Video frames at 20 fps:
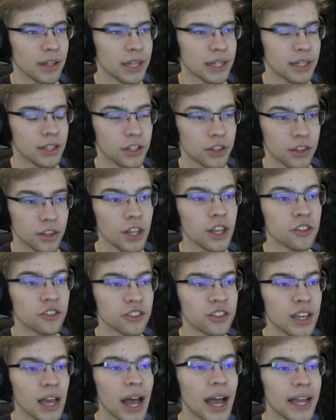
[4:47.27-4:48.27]
Like, the
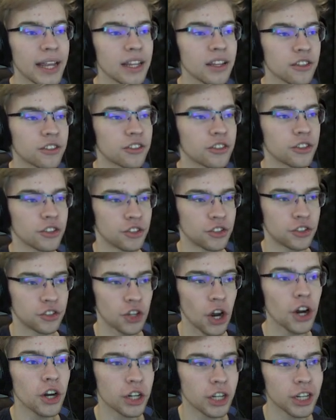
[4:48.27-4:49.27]
sky is
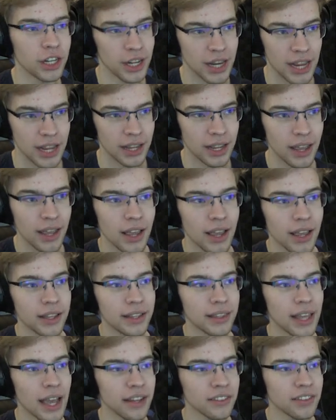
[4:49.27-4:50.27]
darkening
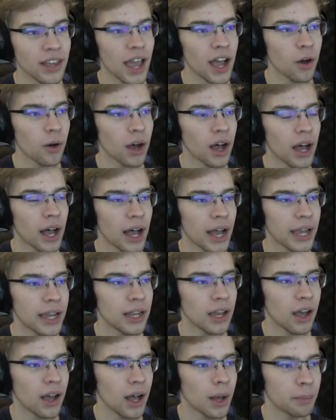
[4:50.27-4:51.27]
that's how
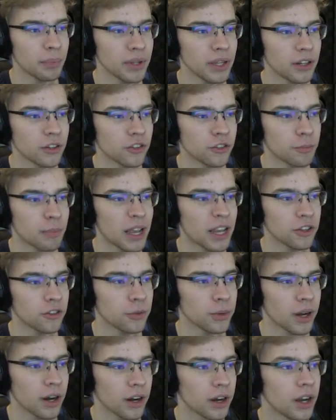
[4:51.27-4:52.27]
high up in
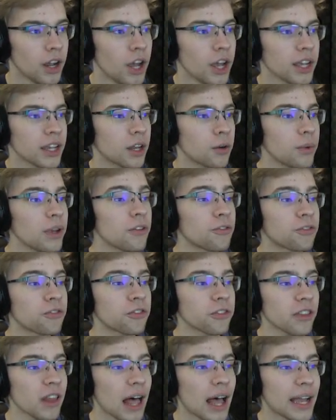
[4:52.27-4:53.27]
space we are. Can we
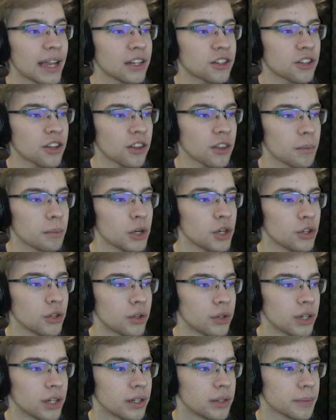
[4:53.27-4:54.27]
fly to the
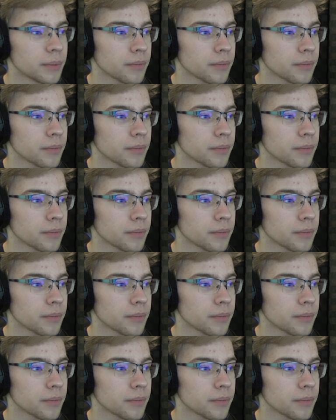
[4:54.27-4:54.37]
moon?